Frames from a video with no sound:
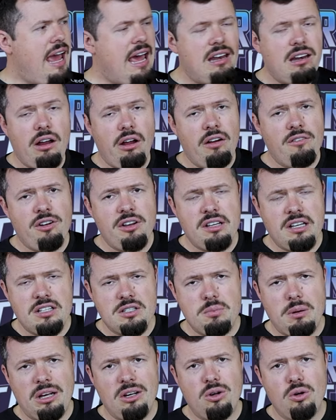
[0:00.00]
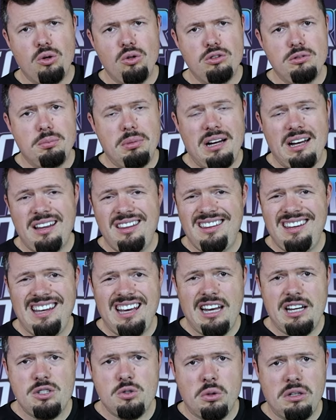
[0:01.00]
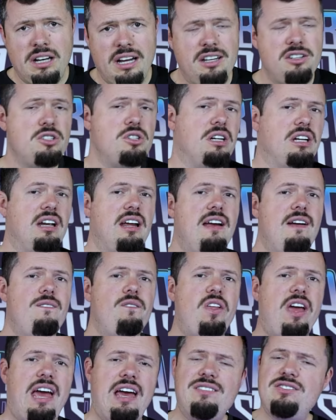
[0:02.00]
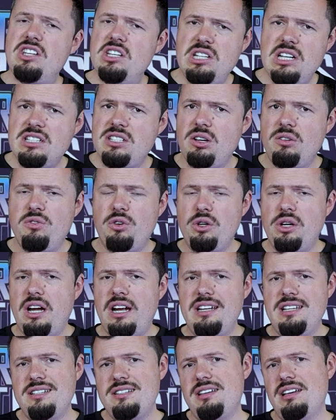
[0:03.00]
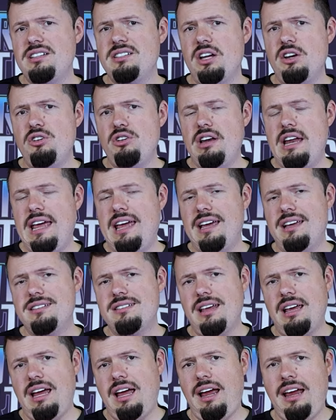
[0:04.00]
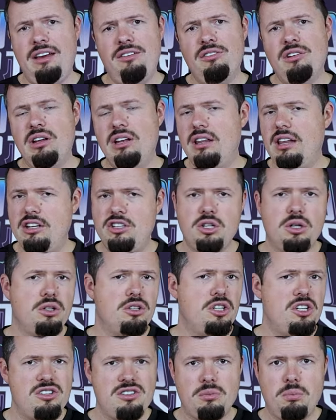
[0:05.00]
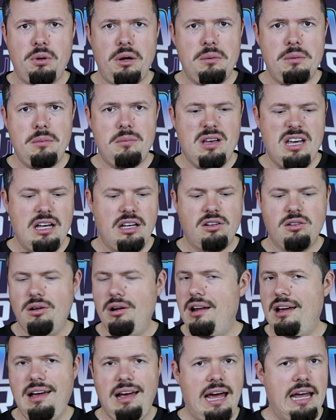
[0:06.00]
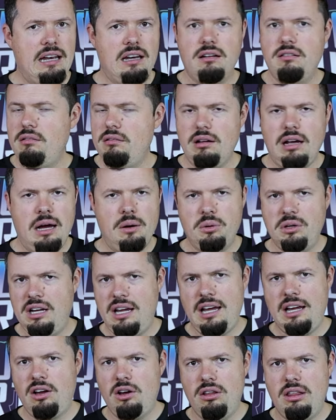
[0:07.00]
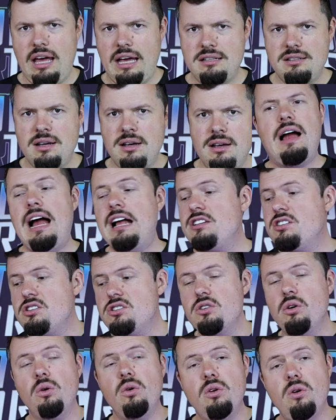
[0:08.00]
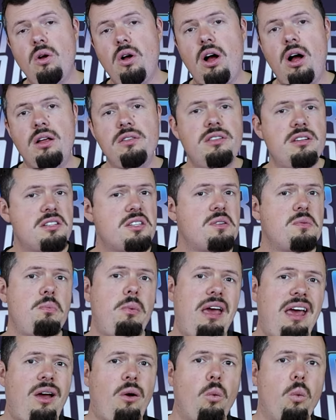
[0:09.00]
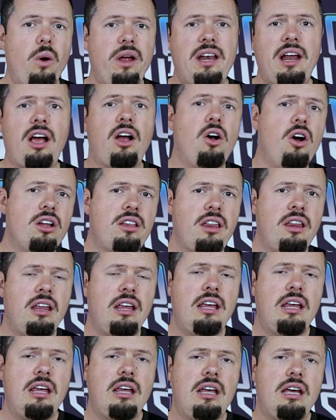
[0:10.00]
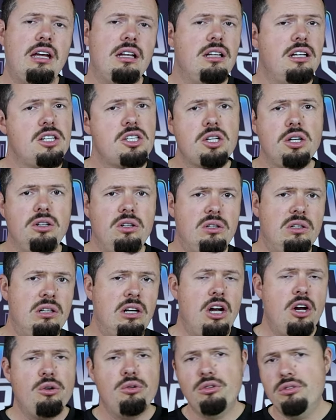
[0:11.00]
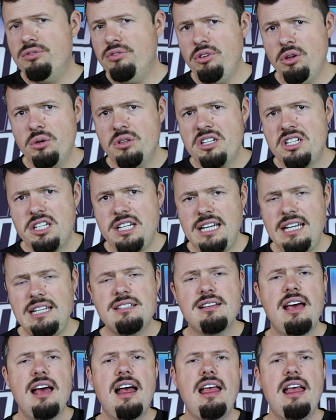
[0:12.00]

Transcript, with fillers: and everything's been cooled by the H100. They have suggested for 9600X even that you could use a premium air cooler, and I would echo that. I saw on the spec when I got the initial reviewer sheet